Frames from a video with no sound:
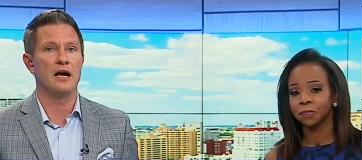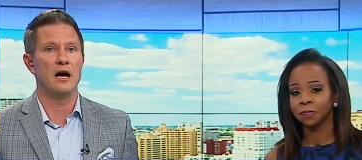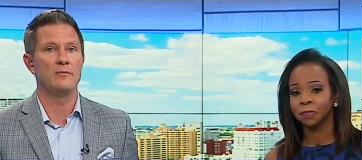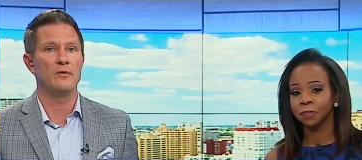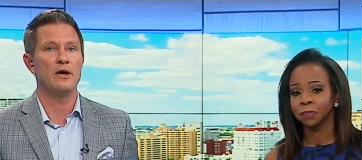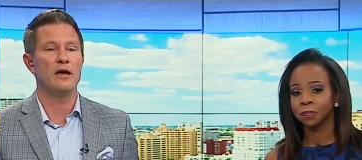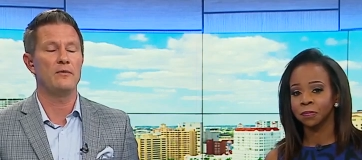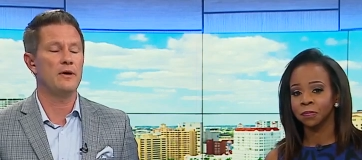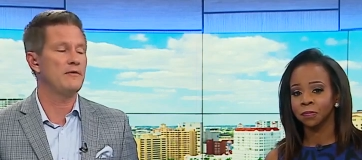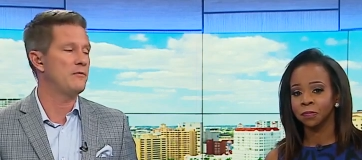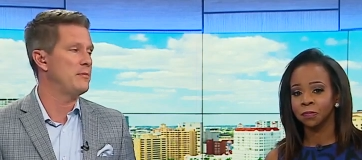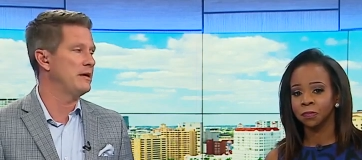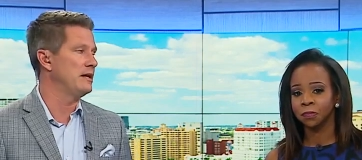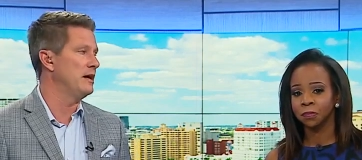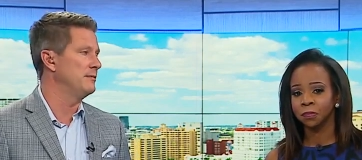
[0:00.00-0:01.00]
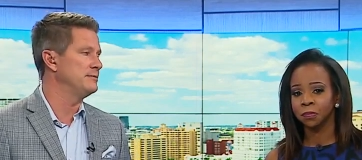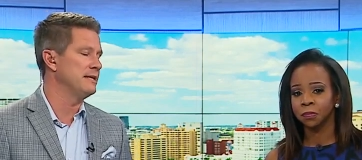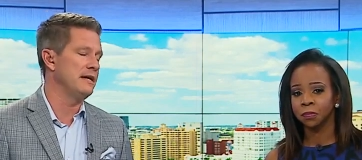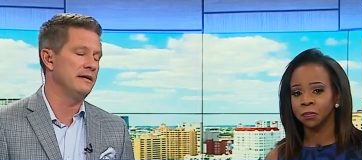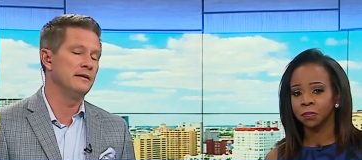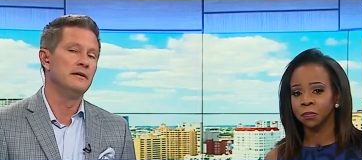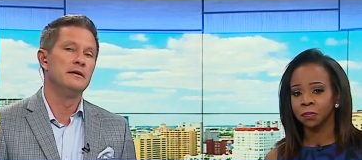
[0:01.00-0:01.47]
Speaker 1: Um, we, we have a big
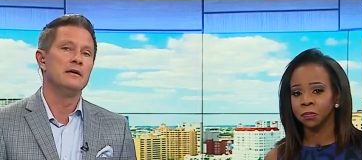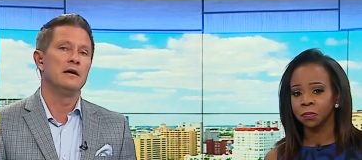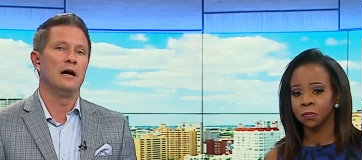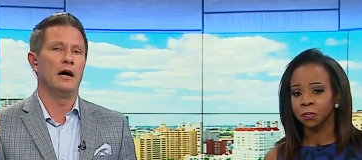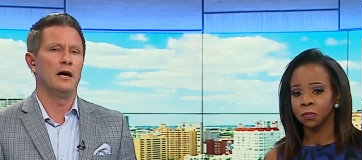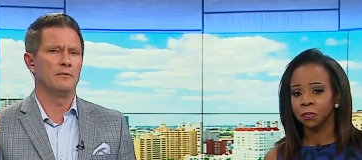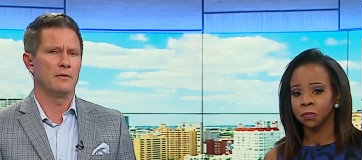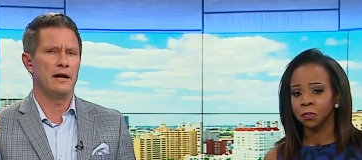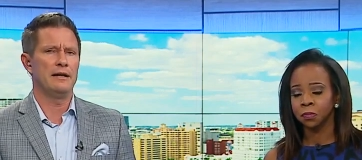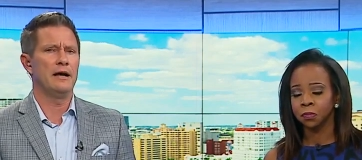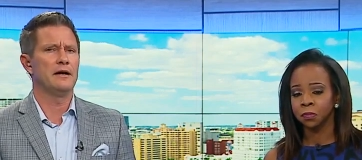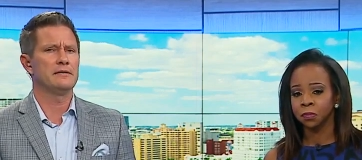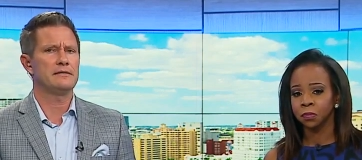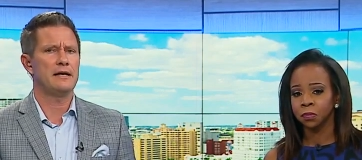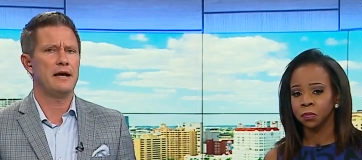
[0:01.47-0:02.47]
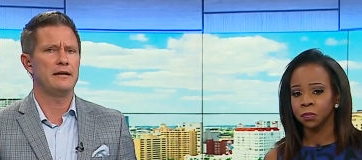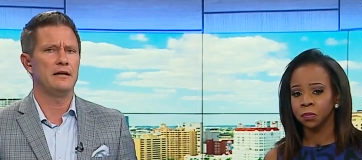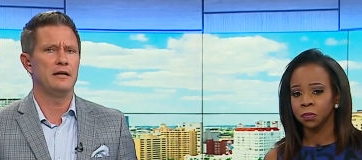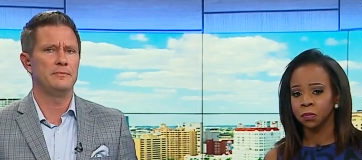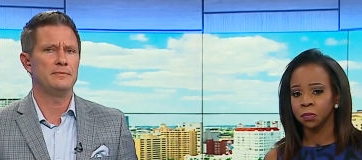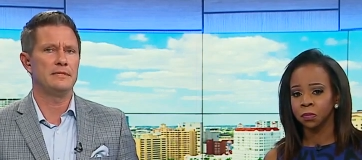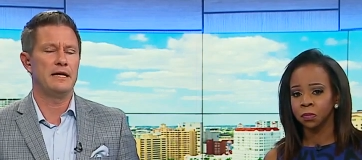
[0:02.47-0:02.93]
update uh, right now, a sad
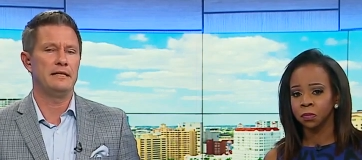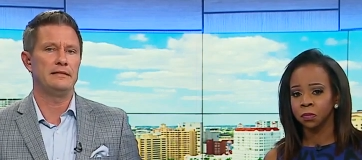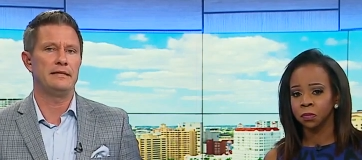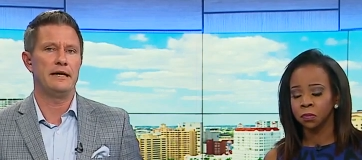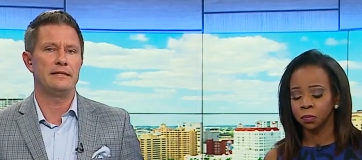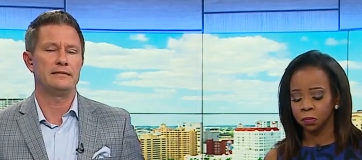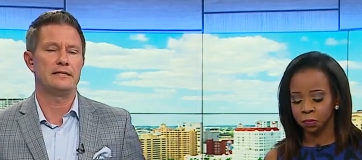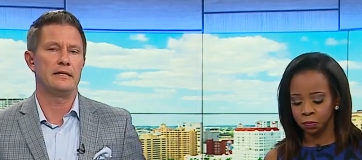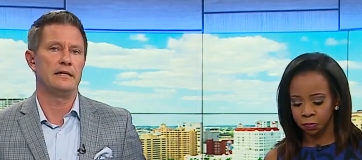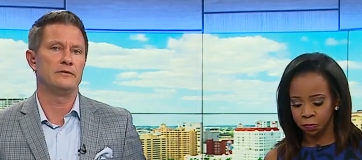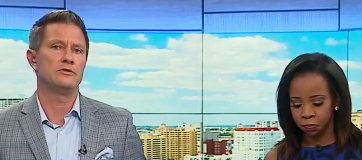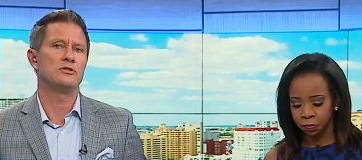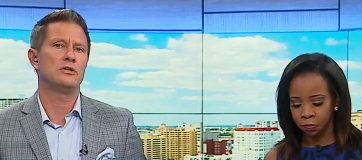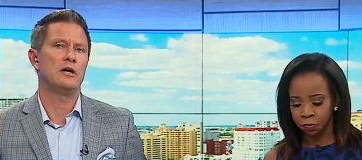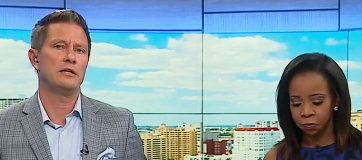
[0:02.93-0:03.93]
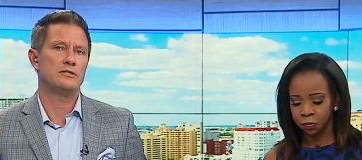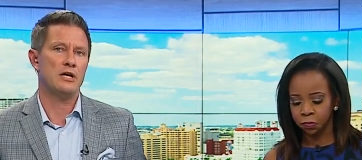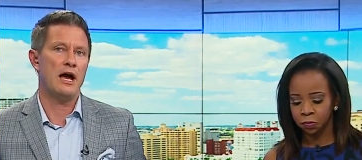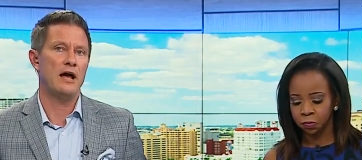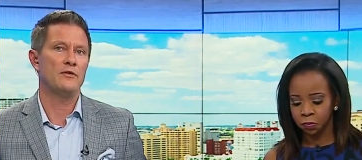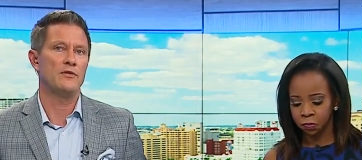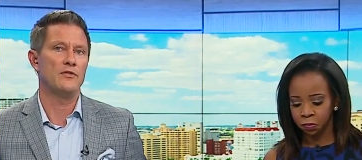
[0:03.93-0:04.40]
update that uh, ch
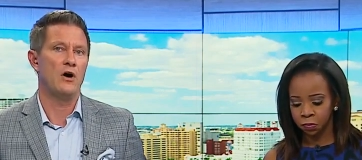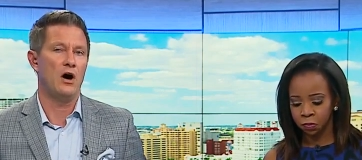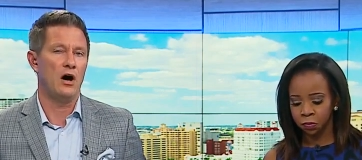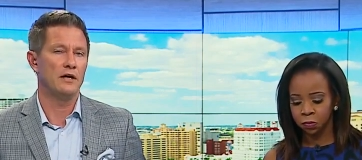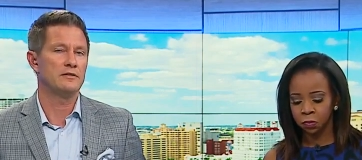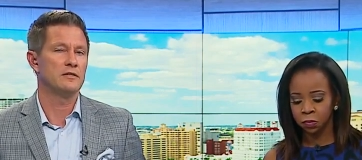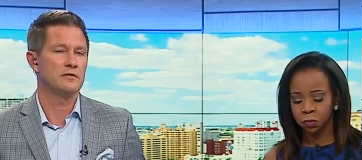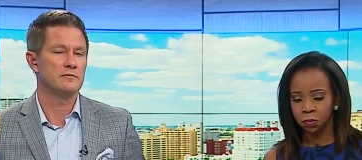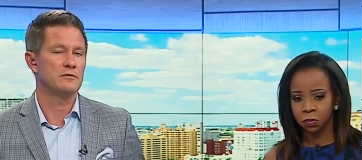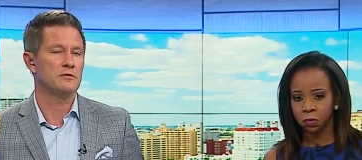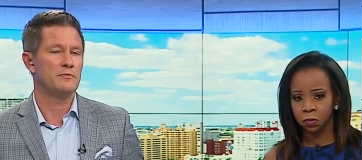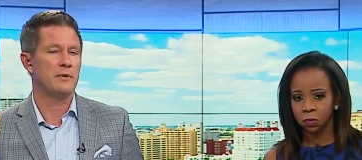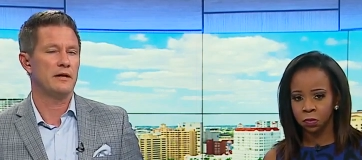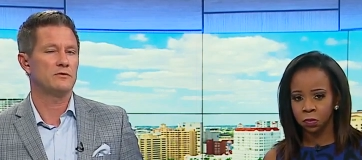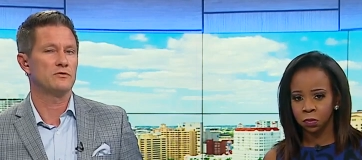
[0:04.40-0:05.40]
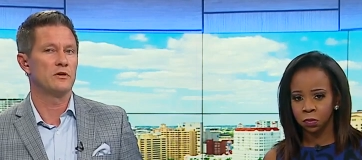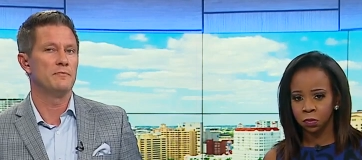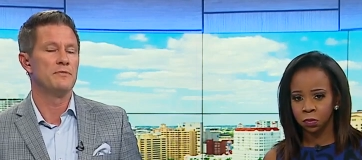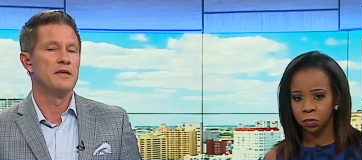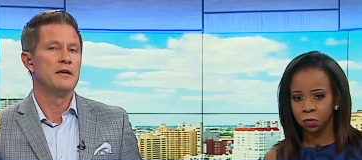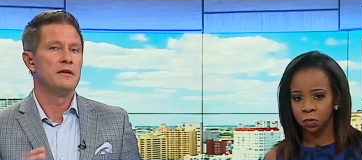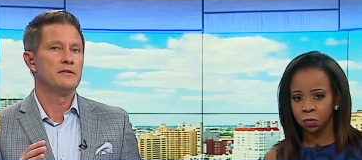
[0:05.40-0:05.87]
child on the autism spectrum,
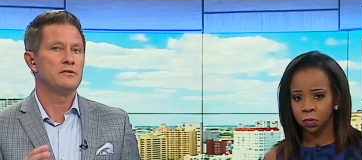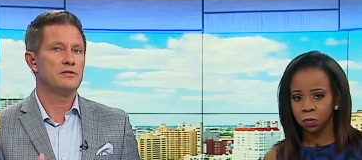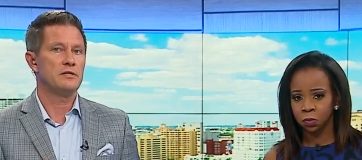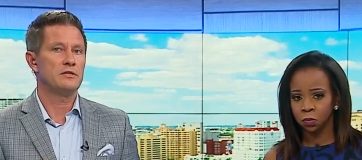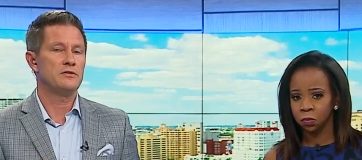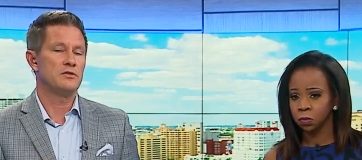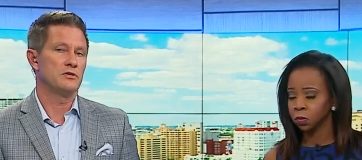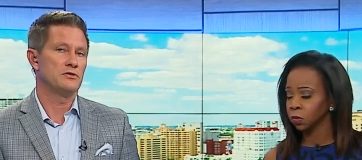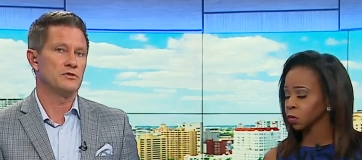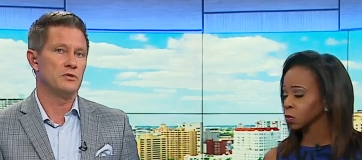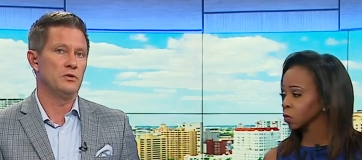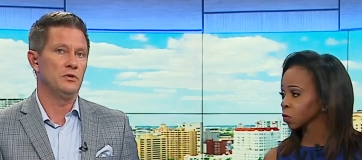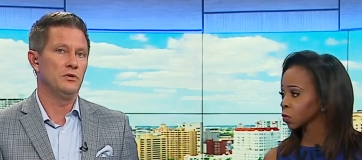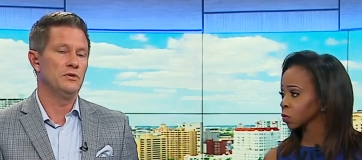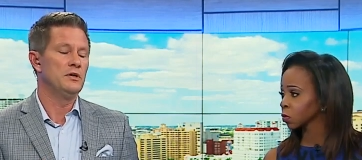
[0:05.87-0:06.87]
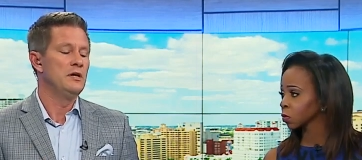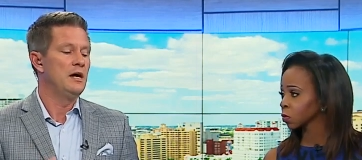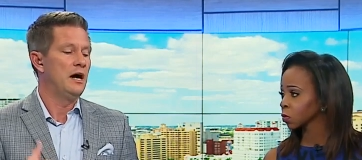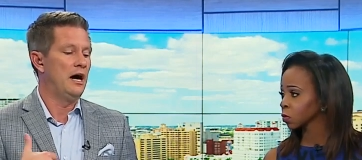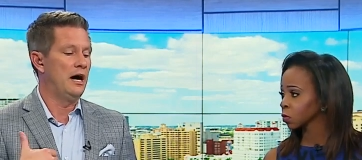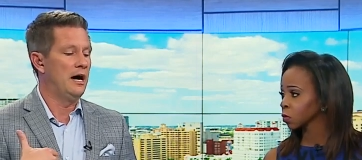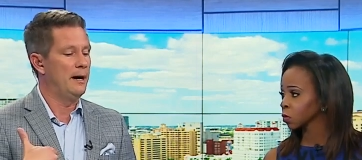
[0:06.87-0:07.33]
six years old.
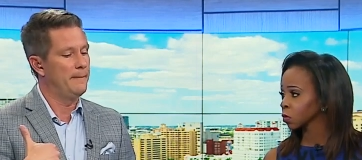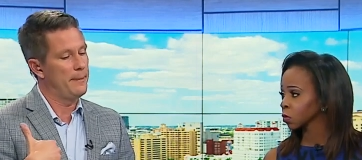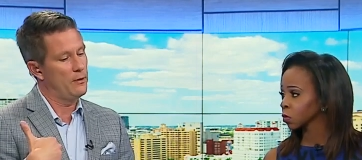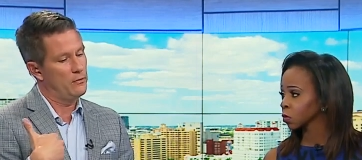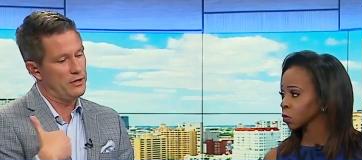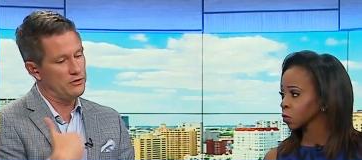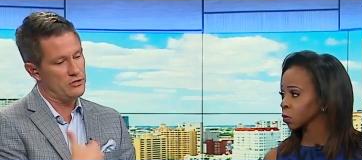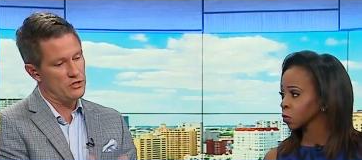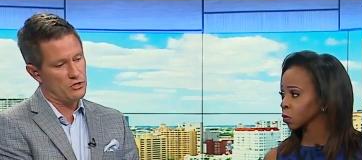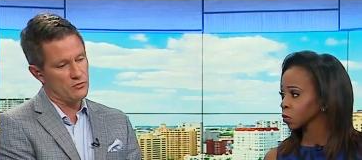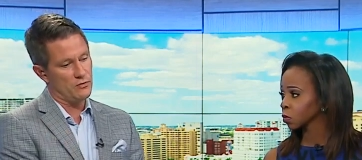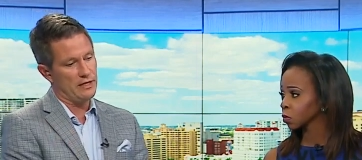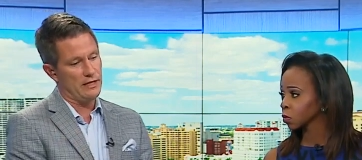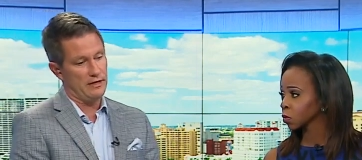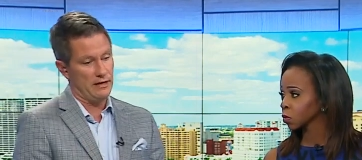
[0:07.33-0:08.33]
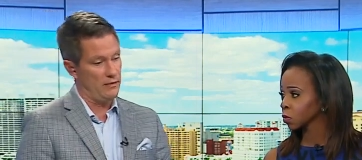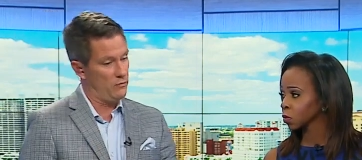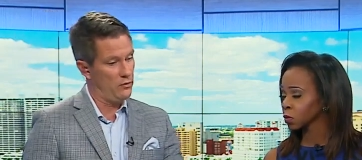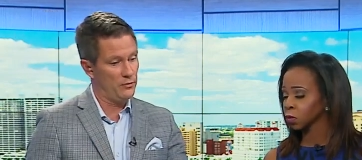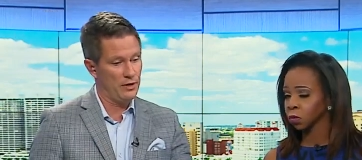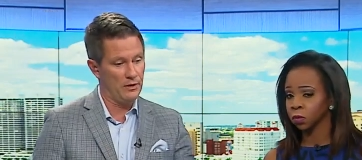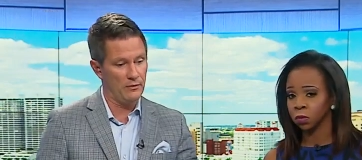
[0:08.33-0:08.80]
Um, we are just You're reading, yeah. and
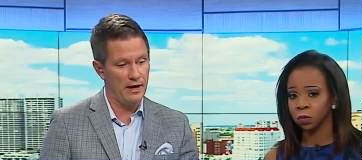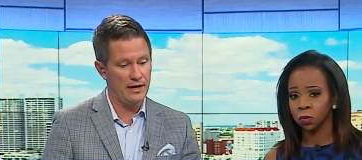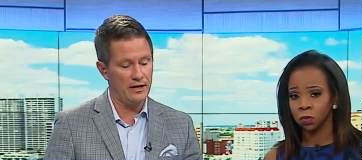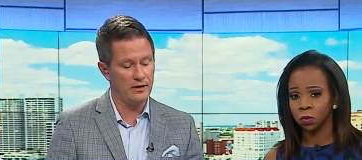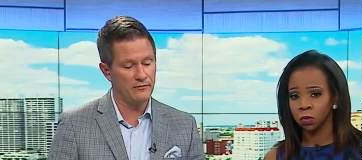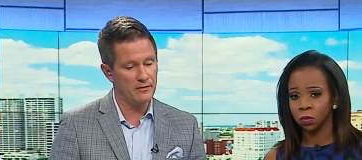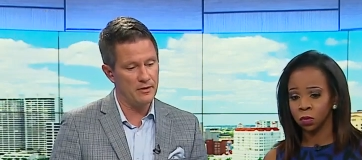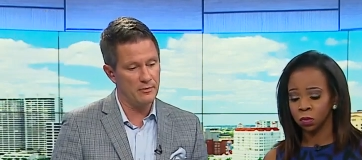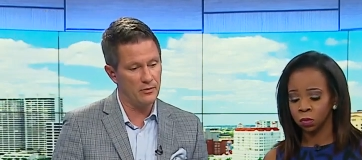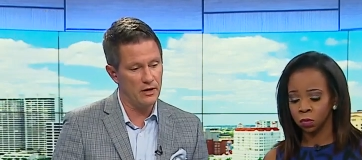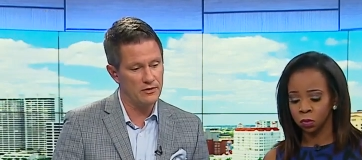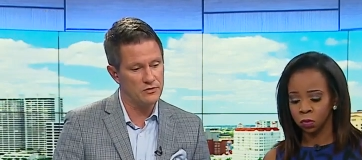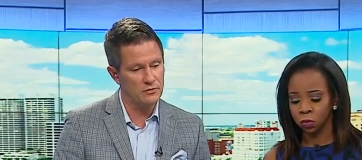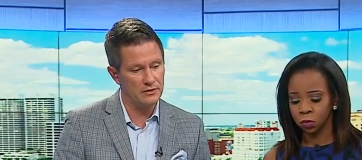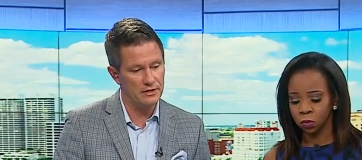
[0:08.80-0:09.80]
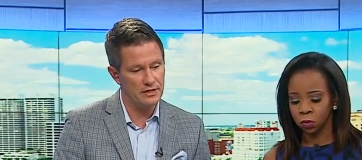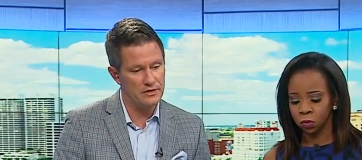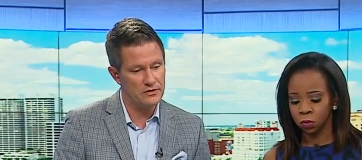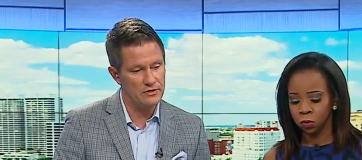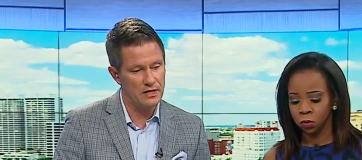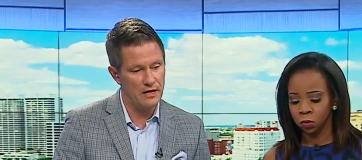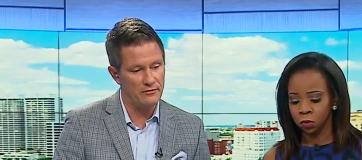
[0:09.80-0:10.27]
we'll read it right here from the press
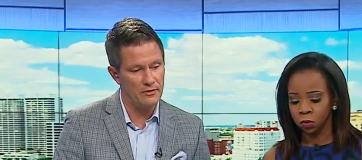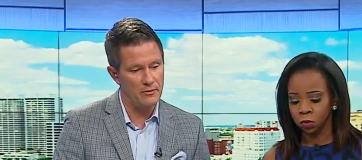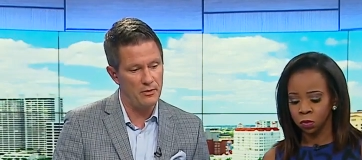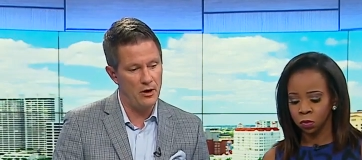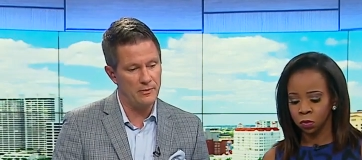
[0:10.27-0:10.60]
release uh, from the Palm